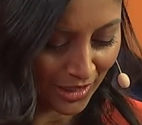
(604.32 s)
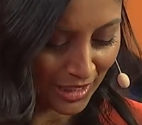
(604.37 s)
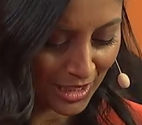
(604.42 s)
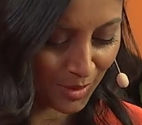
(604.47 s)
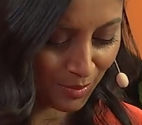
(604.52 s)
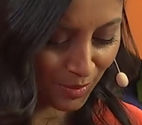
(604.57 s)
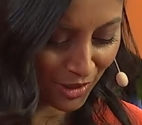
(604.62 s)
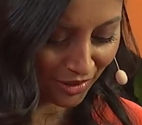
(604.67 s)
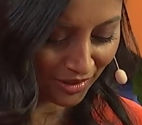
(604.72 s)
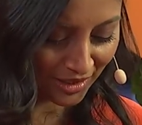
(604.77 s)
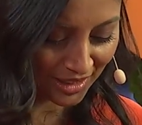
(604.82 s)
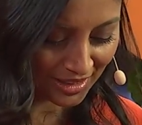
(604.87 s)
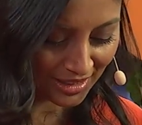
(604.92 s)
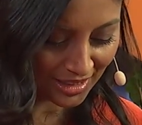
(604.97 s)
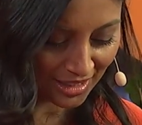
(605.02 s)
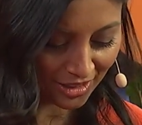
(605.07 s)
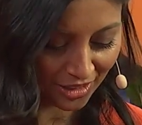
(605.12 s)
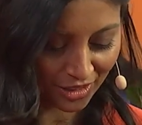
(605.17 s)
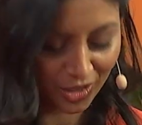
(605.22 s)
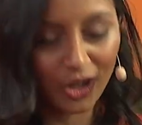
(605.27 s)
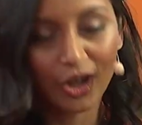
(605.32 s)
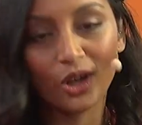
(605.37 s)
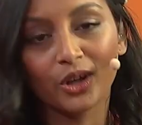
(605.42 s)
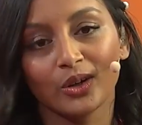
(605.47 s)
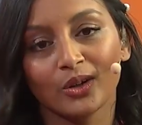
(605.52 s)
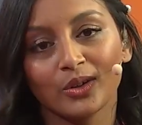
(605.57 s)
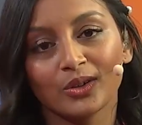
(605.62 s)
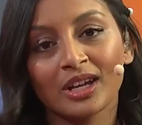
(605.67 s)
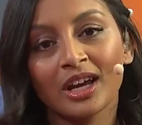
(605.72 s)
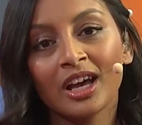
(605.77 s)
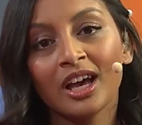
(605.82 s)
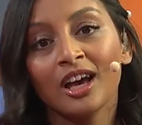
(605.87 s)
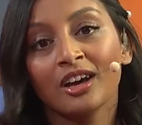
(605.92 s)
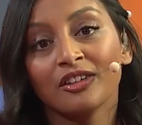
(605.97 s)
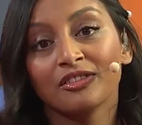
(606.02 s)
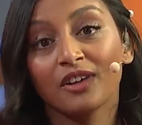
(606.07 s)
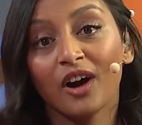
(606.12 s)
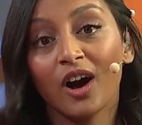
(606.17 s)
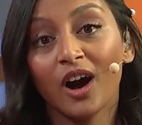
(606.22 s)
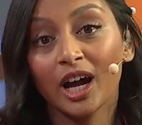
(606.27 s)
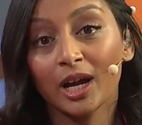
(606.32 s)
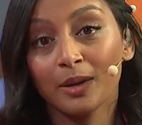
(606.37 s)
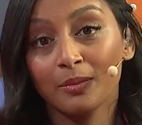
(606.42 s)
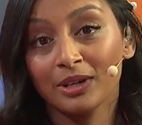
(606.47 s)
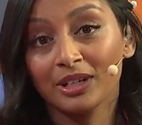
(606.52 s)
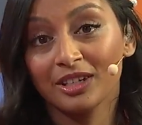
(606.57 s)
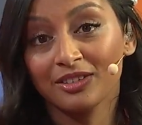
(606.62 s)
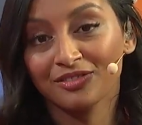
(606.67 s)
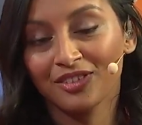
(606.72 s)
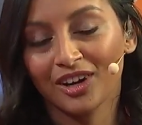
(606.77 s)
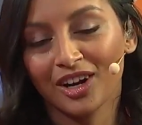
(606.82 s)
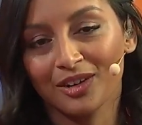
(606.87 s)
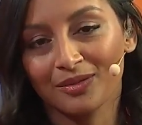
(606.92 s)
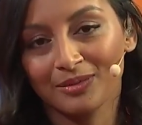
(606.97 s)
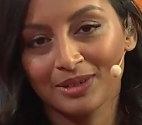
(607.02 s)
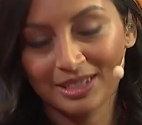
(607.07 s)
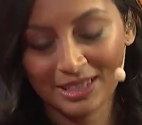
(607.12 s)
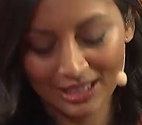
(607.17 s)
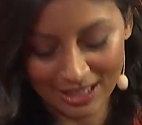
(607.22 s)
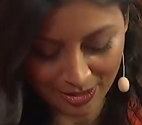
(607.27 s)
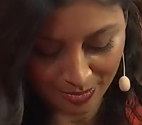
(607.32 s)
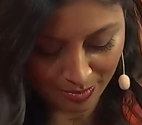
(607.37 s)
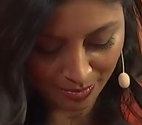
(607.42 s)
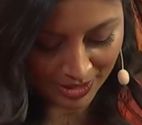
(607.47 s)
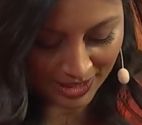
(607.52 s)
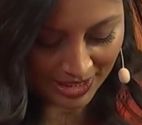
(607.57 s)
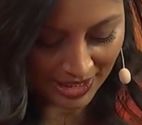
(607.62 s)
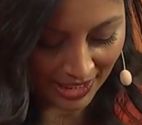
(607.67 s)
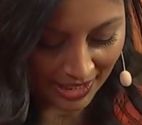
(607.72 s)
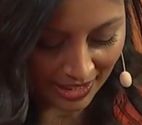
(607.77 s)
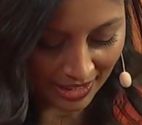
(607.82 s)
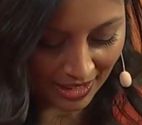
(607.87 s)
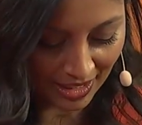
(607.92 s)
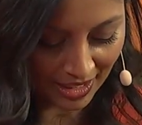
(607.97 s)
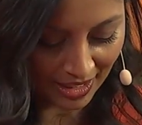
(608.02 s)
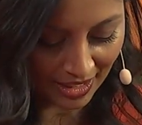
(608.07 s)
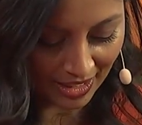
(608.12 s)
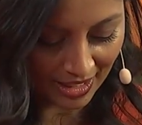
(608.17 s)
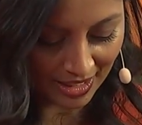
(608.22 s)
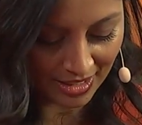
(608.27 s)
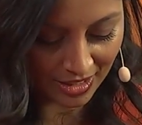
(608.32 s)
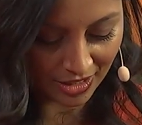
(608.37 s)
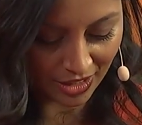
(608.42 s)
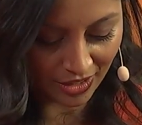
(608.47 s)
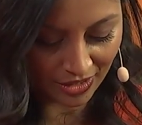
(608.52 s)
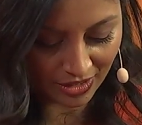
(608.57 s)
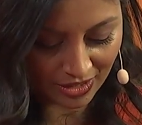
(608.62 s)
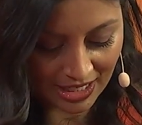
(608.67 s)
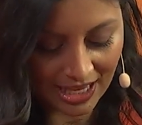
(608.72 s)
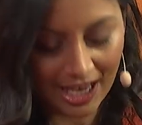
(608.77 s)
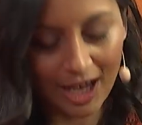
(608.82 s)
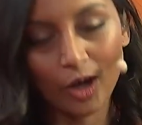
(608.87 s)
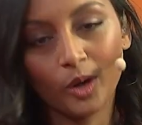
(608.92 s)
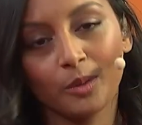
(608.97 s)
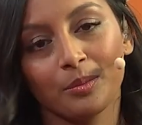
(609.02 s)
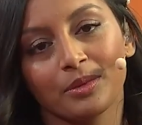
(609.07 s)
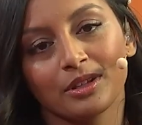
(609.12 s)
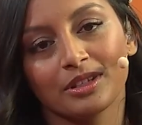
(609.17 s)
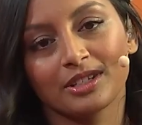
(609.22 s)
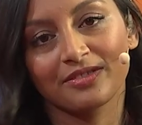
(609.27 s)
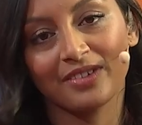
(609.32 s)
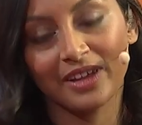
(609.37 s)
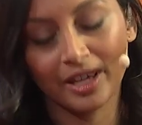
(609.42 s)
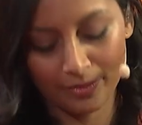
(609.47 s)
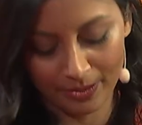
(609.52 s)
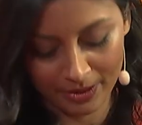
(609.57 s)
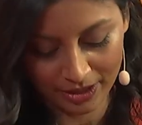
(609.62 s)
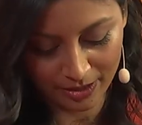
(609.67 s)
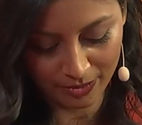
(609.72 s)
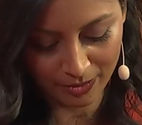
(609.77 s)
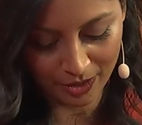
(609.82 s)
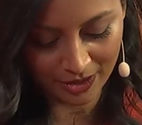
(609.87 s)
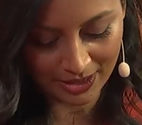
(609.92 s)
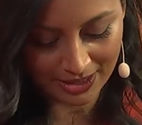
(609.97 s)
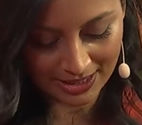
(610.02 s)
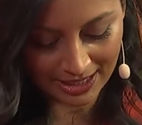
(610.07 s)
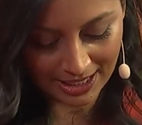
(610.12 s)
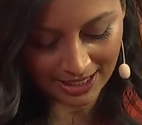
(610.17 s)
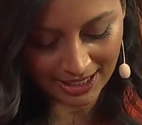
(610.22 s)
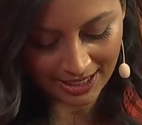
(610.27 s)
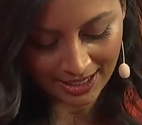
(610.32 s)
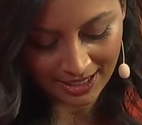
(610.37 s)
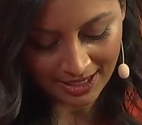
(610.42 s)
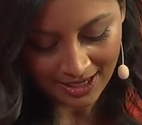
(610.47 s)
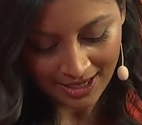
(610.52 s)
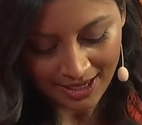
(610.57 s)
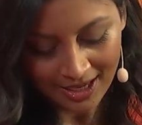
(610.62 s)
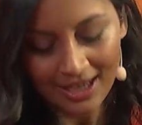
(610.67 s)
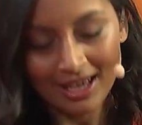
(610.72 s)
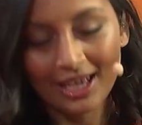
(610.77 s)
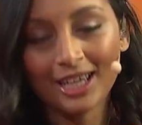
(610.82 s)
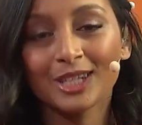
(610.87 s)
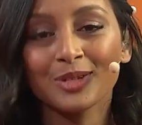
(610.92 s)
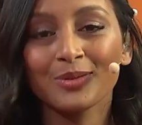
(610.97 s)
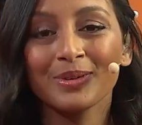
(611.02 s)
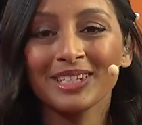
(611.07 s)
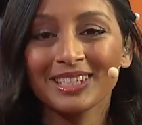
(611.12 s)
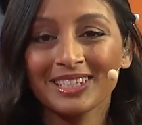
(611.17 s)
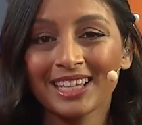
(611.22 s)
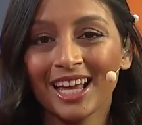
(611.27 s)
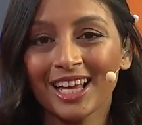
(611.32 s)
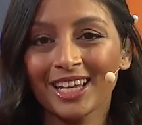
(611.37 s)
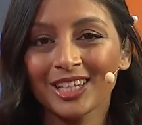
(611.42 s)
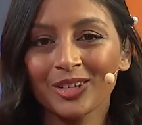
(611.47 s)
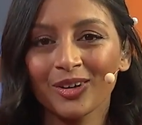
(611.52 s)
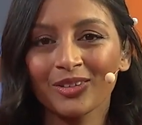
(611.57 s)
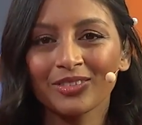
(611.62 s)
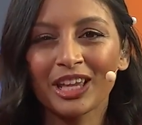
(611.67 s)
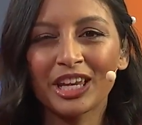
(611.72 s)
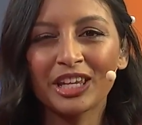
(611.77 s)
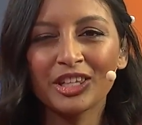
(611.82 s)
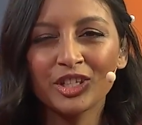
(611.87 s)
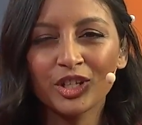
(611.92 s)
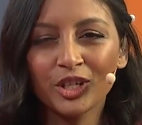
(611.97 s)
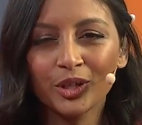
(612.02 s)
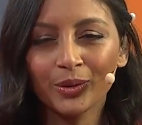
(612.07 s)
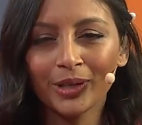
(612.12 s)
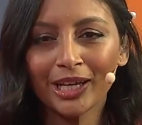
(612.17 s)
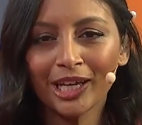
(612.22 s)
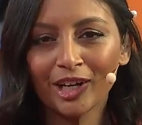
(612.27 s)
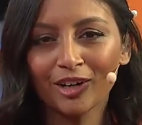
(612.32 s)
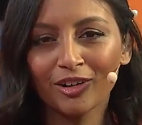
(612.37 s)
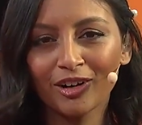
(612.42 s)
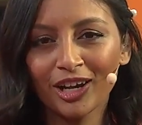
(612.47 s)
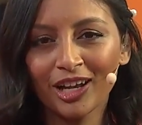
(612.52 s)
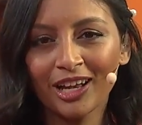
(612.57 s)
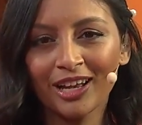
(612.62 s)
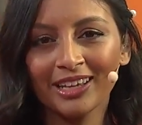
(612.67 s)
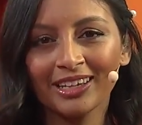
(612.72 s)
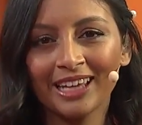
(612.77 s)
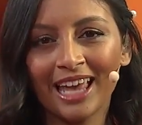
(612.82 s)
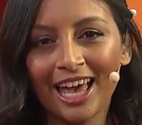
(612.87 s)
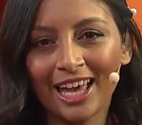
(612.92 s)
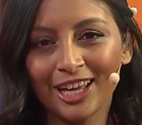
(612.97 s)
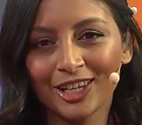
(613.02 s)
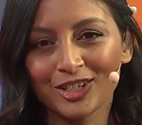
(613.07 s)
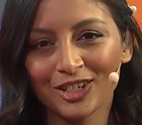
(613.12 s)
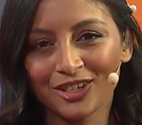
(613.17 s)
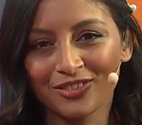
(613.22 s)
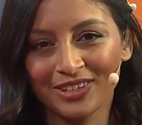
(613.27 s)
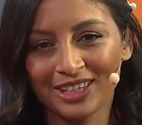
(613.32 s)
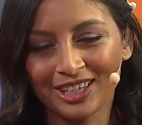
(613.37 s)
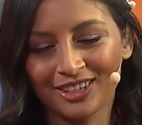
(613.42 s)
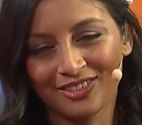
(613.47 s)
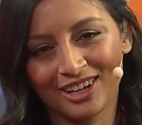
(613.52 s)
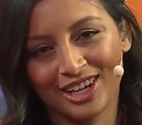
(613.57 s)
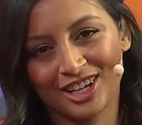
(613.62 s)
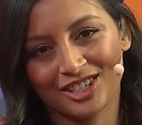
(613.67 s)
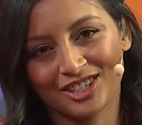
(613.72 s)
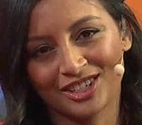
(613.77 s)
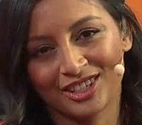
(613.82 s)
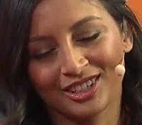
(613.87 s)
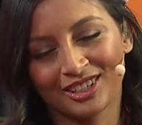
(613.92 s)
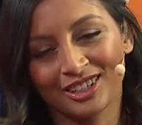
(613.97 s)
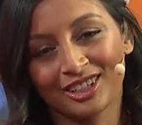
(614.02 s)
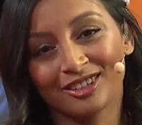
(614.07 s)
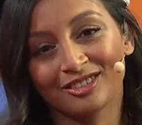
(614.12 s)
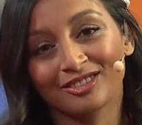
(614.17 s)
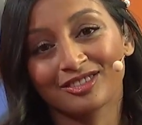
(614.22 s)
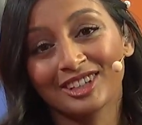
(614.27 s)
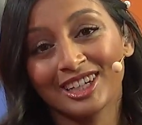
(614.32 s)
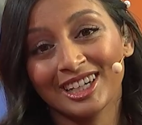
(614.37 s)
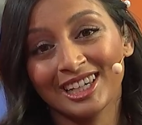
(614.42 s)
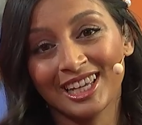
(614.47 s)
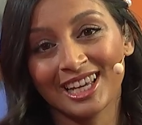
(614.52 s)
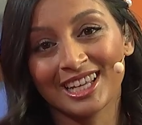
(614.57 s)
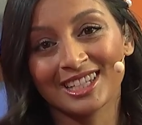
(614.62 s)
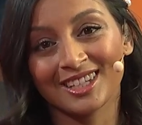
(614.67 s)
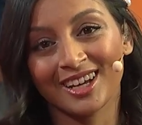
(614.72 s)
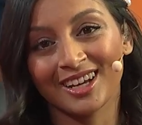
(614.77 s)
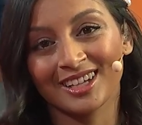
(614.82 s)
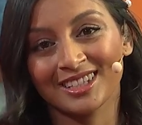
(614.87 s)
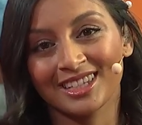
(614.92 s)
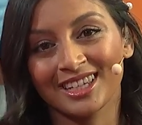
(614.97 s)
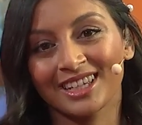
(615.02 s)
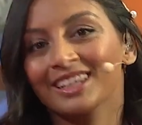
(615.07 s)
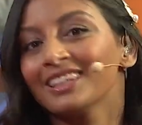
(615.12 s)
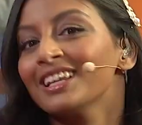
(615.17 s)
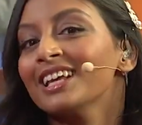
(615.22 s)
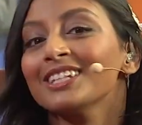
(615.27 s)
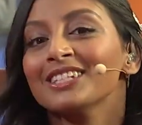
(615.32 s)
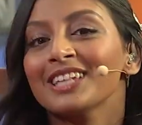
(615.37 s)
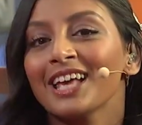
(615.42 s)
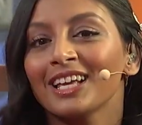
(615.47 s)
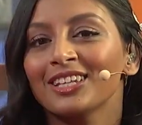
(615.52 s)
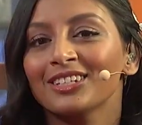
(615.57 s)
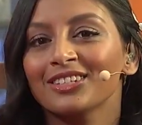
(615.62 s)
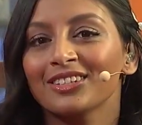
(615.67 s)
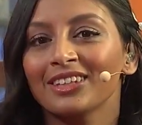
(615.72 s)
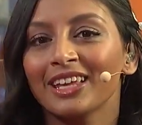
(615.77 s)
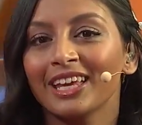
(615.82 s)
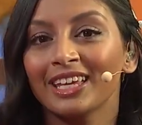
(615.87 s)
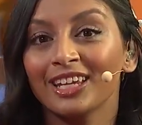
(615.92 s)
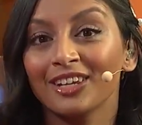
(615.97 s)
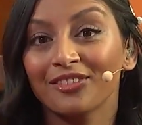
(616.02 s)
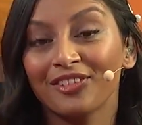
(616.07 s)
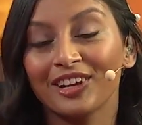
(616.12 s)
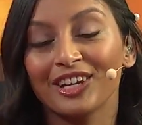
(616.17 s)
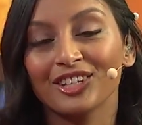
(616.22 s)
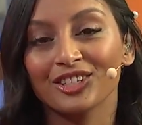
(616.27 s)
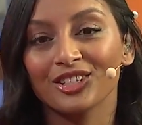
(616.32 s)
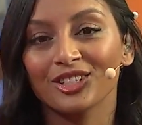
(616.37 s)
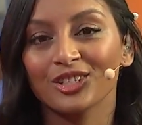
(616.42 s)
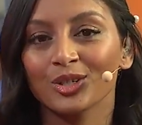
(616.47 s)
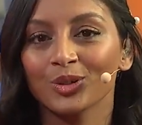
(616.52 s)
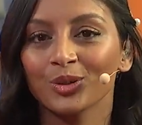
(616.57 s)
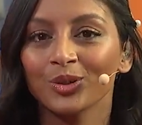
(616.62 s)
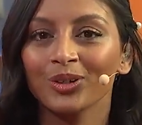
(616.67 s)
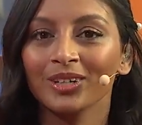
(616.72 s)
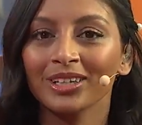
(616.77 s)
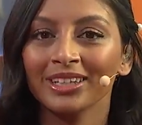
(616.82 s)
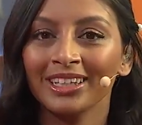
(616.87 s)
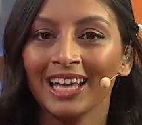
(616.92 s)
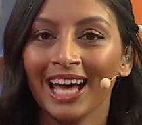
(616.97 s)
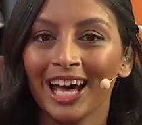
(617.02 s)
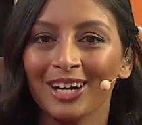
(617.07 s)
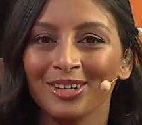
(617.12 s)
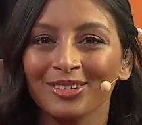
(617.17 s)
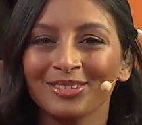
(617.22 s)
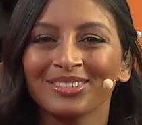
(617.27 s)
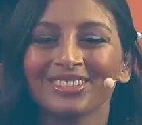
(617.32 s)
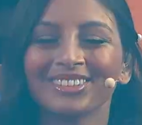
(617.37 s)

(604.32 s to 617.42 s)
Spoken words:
experience, and code for hybrid environments in particular is going to help the developer community as we stand on the new era and edge of innovation. Really exciting. Let's head to the innovation talk now.